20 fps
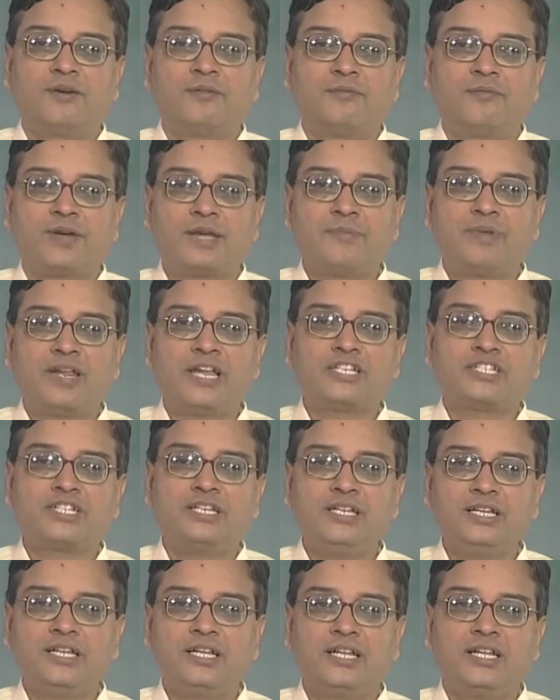
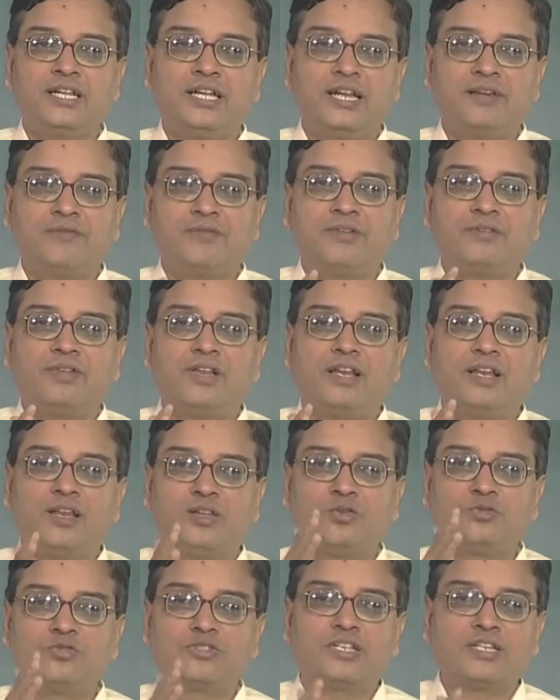vibration and we will
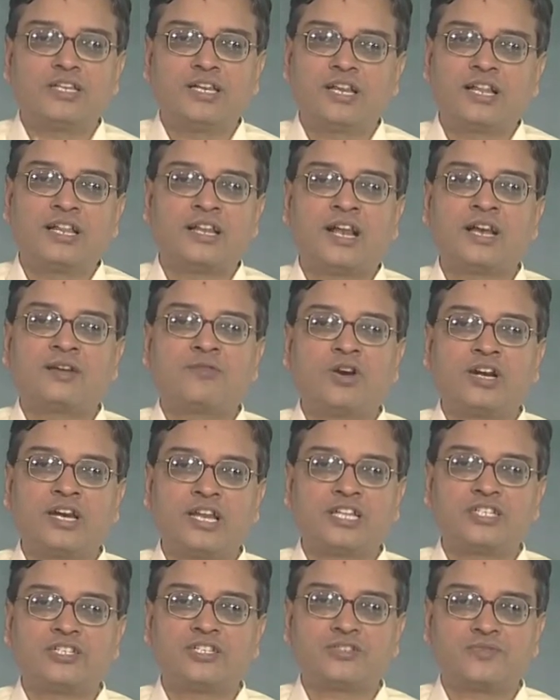use it in an
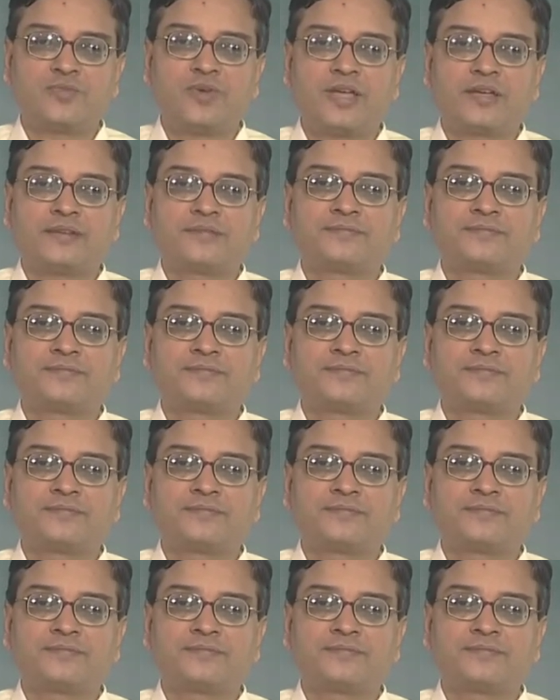advantageous way.